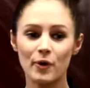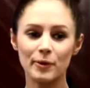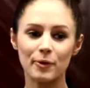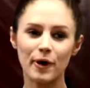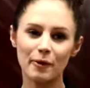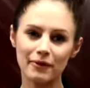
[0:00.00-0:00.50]
we
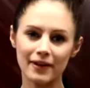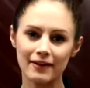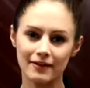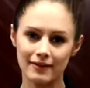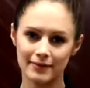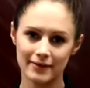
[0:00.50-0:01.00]

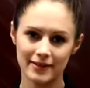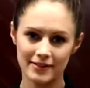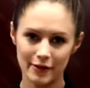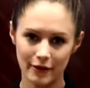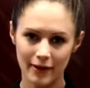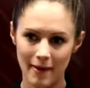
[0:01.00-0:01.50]
probably, I
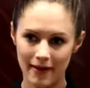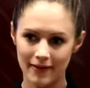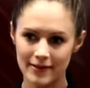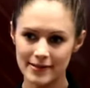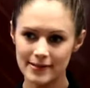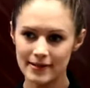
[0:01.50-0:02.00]
joke about
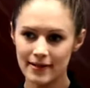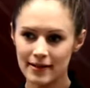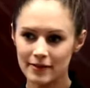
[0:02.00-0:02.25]
this,